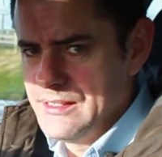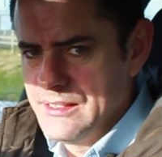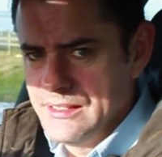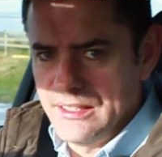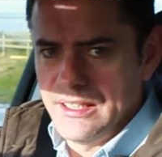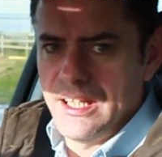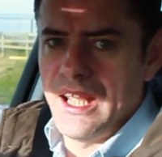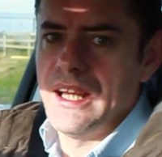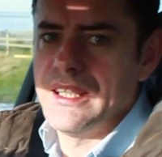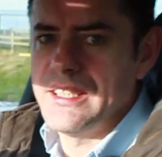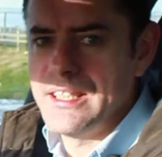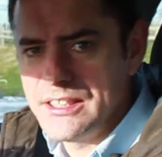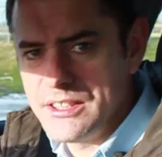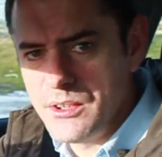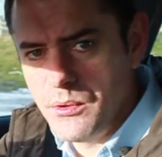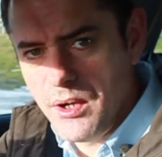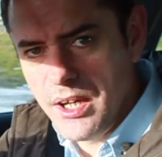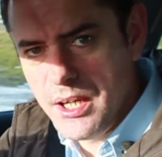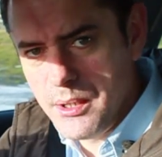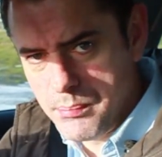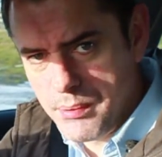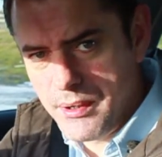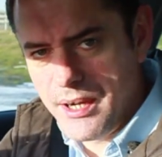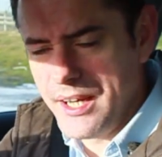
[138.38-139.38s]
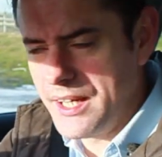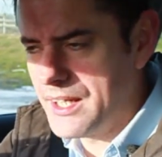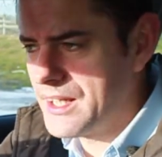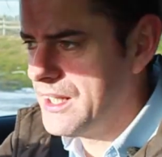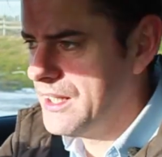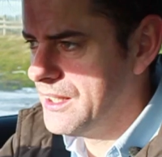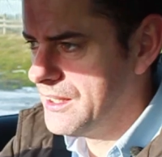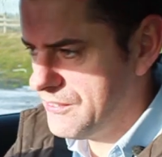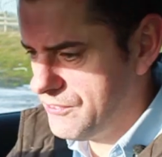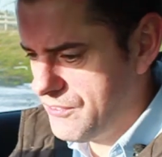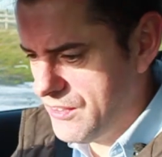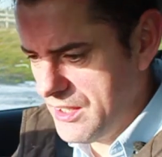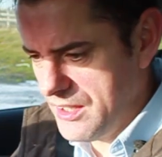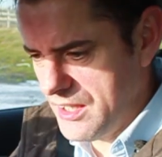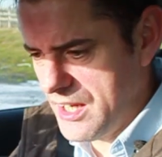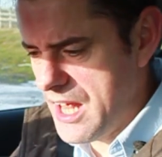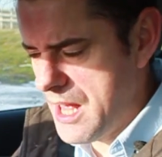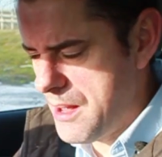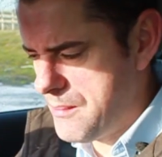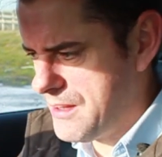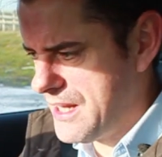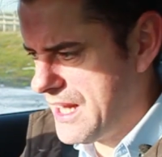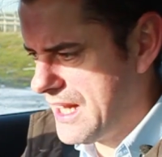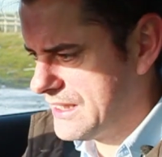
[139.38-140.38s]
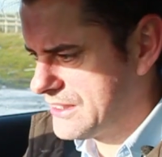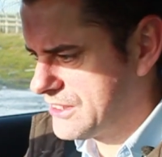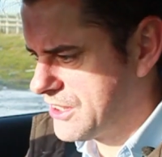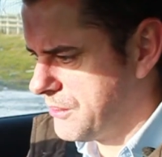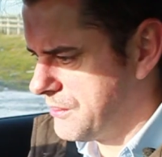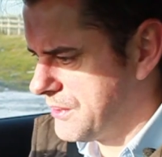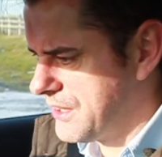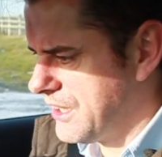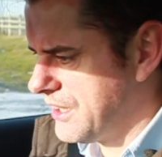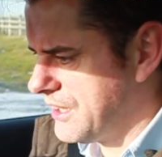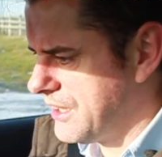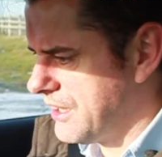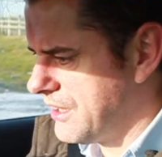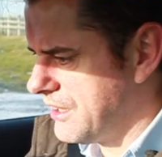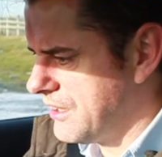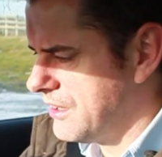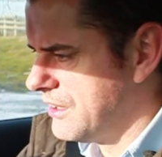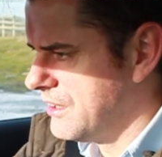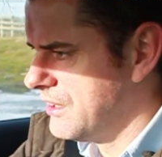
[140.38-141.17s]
Yeah, it takes a while to brake. You can feel the ABS coming on there.